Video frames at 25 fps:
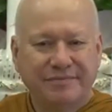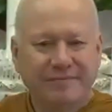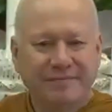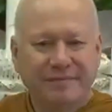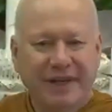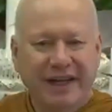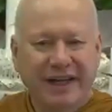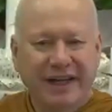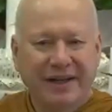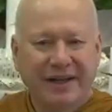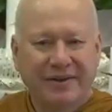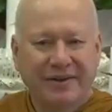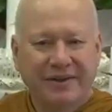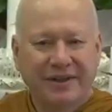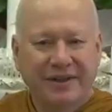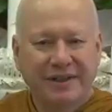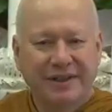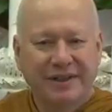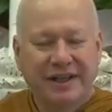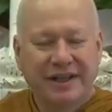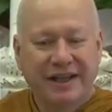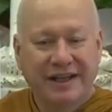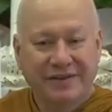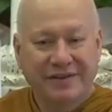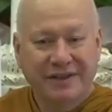power,
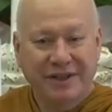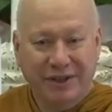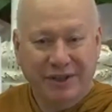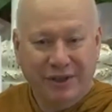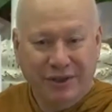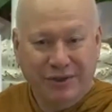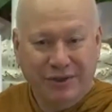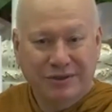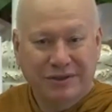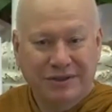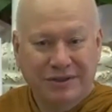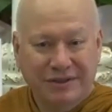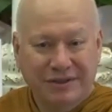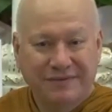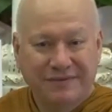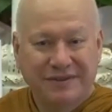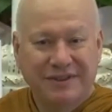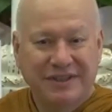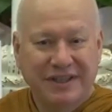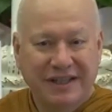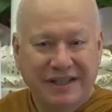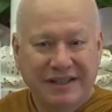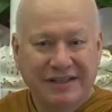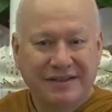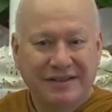and the loss of
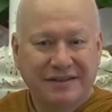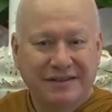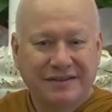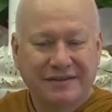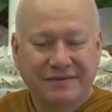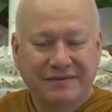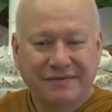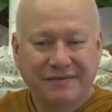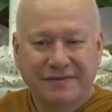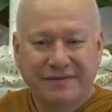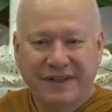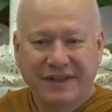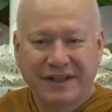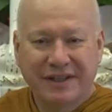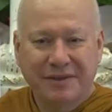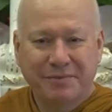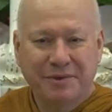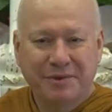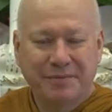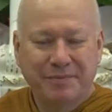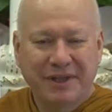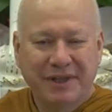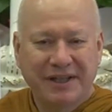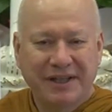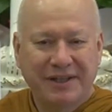status and fame
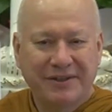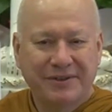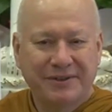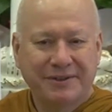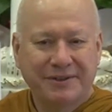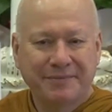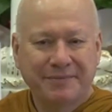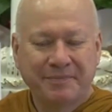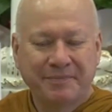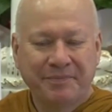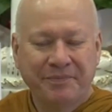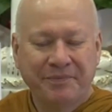and power,